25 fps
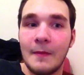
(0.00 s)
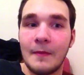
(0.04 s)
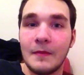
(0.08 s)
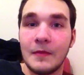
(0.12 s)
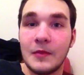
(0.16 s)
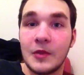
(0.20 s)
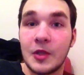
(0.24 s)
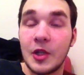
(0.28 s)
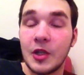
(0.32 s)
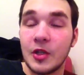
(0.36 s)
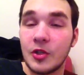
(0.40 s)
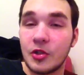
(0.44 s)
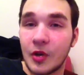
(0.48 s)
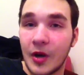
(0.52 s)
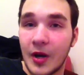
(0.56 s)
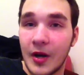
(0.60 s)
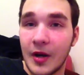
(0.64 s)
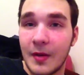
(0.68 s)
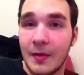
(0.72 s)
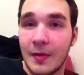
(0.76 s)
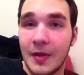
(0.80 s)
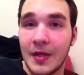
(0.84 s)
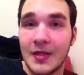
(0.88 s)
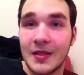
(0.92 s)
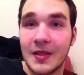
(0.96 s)
she tried
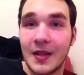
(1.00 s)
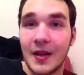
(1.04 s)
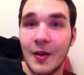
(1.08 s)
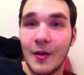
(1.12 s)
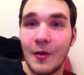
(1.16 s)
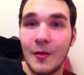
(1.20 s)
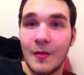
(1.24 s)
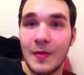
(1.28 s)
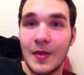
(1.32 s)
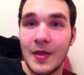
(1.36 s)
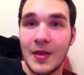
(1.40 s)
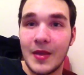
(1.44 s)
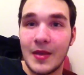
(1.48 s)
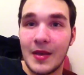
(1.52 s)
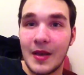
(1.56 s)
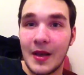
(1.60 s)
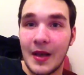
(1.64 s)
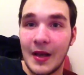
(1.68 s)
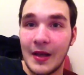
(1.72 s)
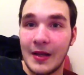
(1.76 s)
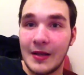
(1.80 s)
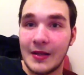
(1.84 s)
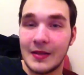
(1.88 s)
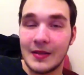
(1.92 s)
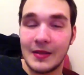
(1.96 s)
her best to help me,
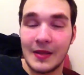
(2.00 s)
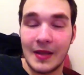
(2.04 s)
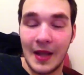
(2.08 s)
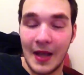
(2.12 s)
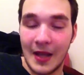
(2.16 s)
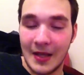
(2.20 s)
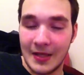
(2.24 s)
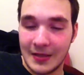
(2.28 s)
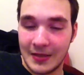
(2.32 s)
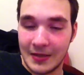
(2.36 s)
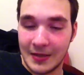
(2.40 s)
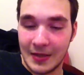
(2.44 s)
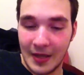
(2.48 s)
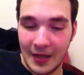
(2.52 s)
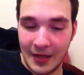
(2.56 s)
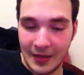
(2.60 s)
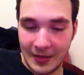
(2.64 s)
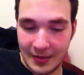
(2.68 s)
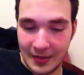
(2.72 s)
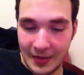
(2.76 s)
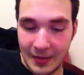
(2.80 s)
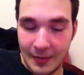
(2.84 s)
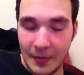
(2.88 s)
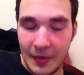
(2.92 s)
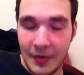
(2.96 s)
and as
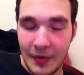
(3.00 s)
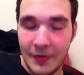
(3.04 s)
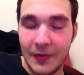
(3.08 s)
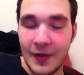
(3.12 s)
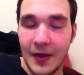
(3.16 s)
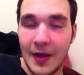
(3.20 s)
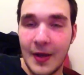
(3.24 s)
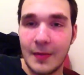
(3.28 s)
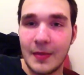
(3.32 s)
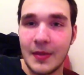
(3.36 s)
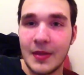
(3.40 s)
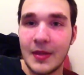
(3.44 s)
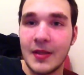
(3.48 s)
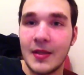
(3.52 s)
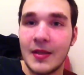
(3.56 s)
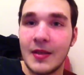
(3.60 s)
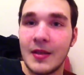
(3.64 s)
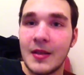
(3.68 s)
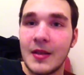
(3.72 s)
did my family,